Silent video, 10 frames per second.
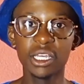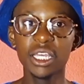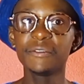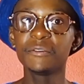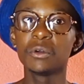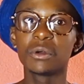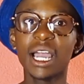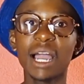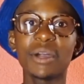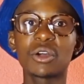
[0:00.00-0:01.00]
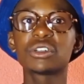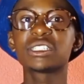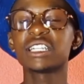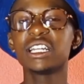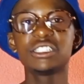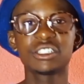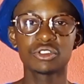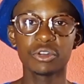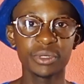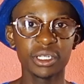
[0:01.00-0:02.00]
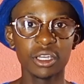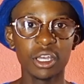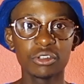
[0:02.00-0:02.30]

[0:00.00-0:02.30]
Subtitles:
If you come across a challenging topic,